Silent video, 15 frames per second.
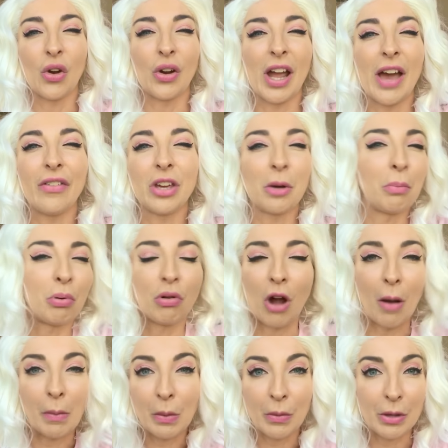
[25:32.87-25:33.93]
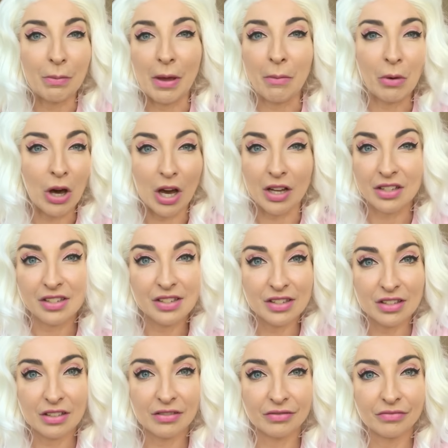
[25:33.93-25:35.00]
or having a problem with my
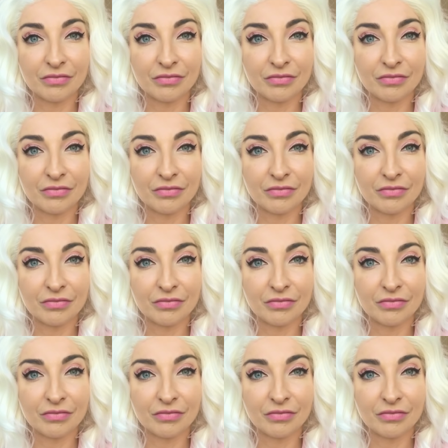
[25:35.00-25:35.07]
boss